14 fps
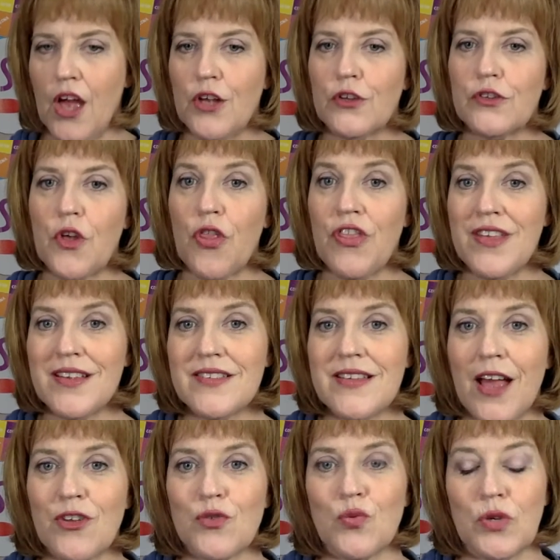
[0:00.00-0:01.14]
So this
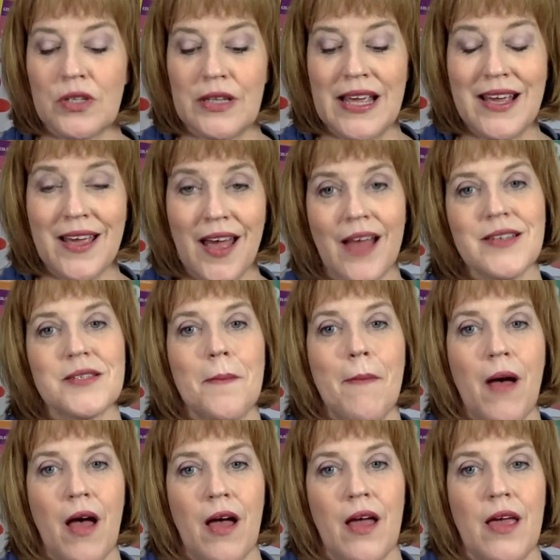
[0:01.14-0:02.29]
has really cut
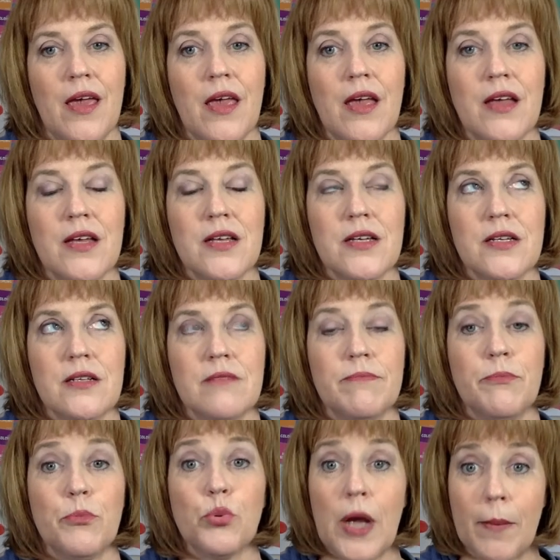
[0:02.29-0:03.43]
my
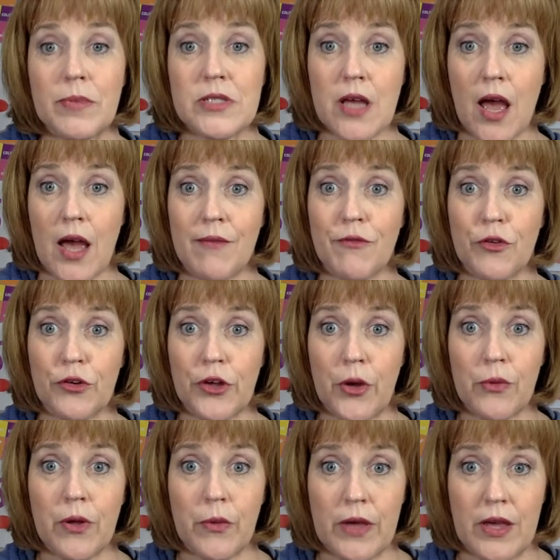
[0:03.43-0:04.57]
prep time for
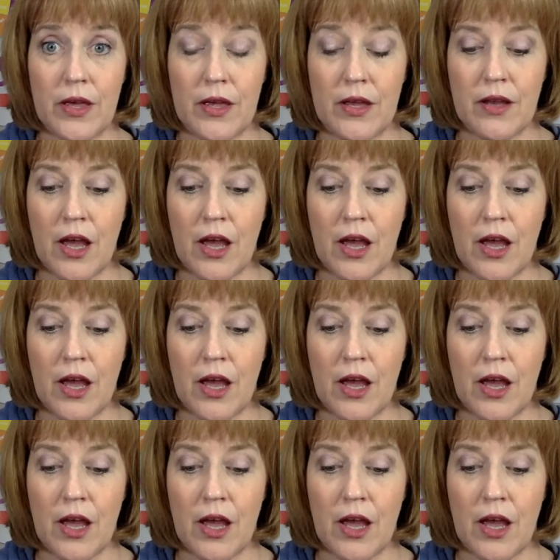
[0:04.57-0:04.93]
GOGOKID.